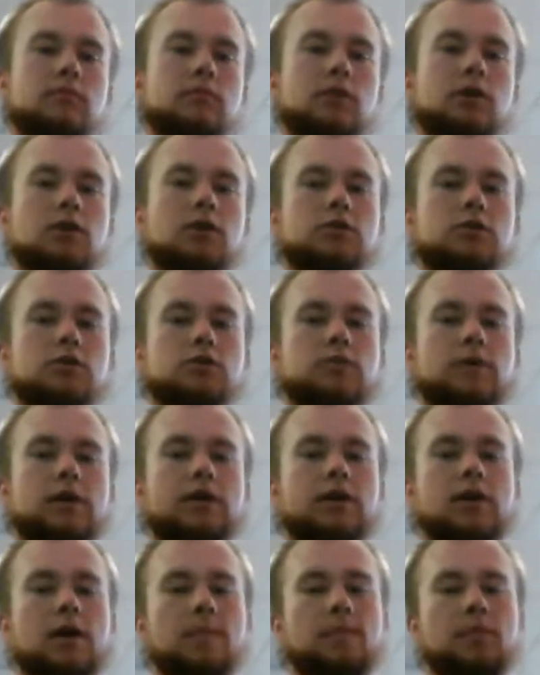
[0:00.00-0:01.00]
Just wait a
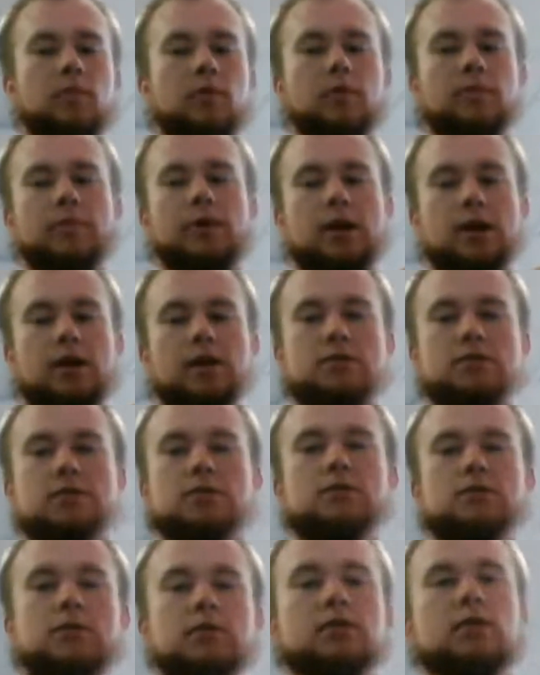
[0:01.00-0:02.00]
couple more minutes.
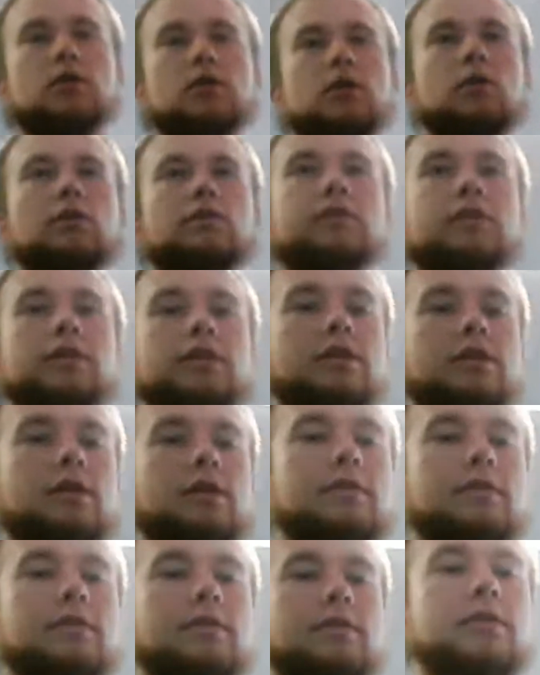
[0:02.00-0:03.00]
Hopefully
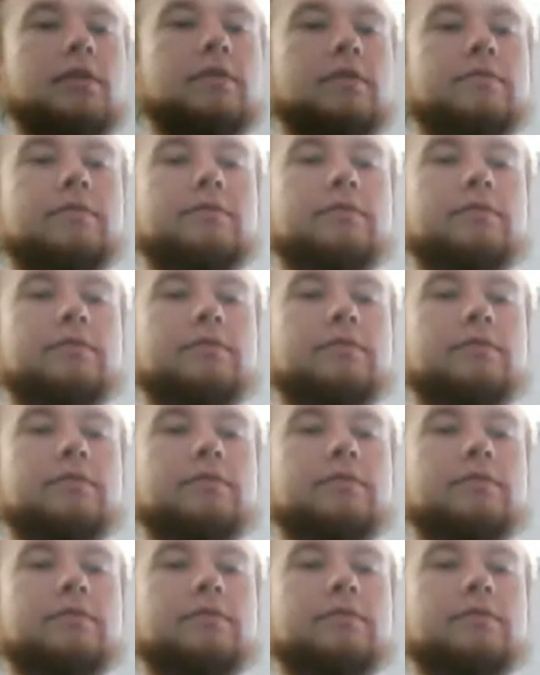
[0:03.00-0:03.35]
the